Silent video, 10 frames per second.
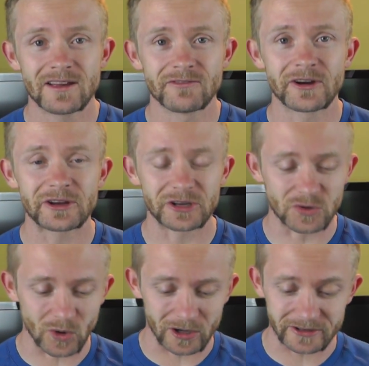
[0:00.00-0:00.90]
Very
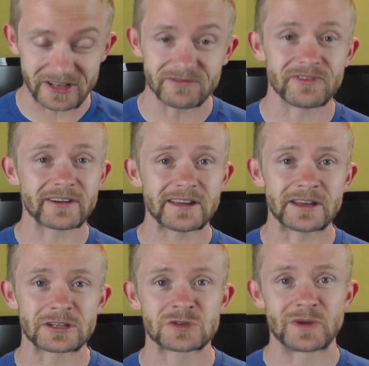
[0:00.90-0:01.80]
good quality, very
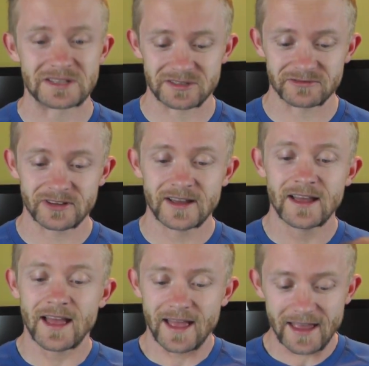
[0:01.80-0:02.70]
inexpensive,
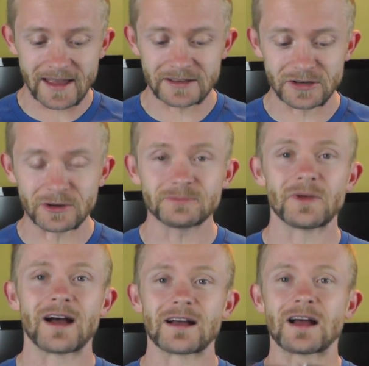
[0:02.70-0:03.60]
and you know,
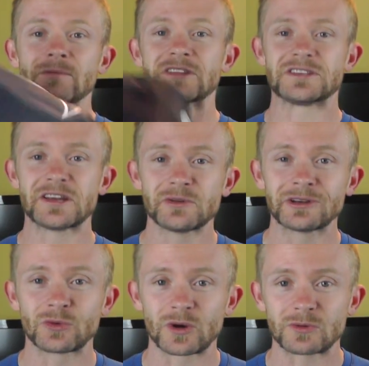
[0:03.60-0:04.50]
I'm
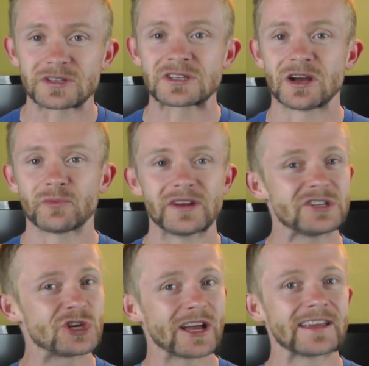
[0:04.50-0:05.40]
continuing to work with this company,
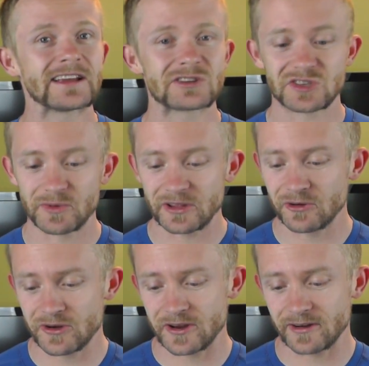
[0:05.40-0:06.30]
checking out some of their
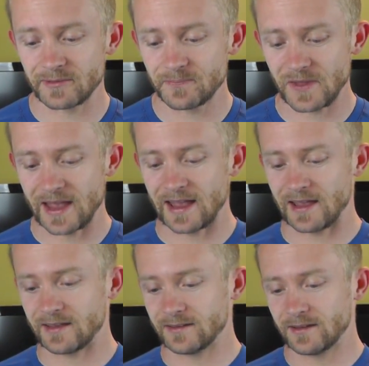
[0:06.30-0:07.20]
gear,
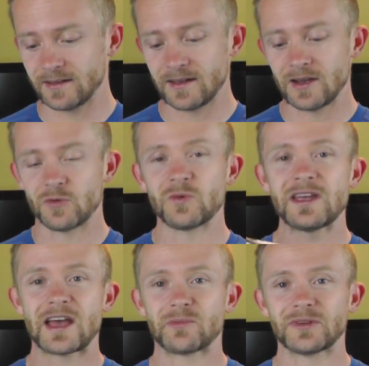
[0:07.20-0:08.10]
and
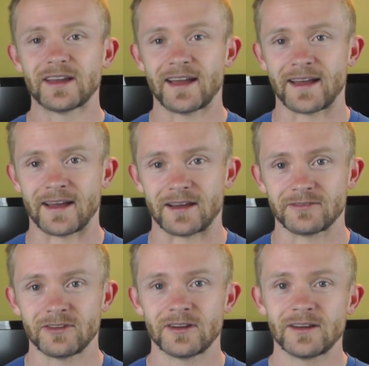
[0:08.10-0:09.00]
we happen to
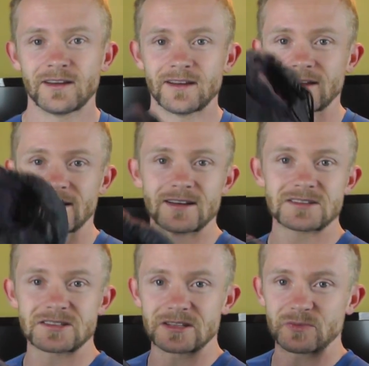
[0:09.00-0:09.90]
have a
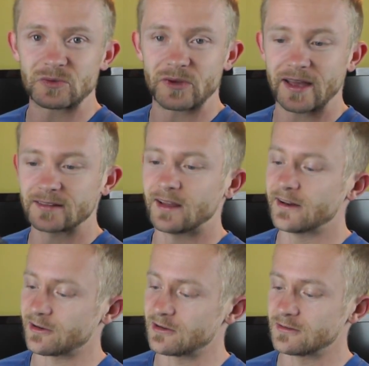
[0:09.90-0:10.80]
sleeping bag
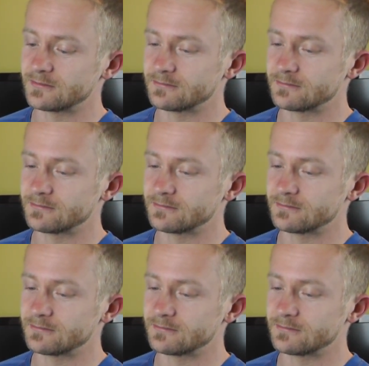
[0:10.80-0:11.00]
liner.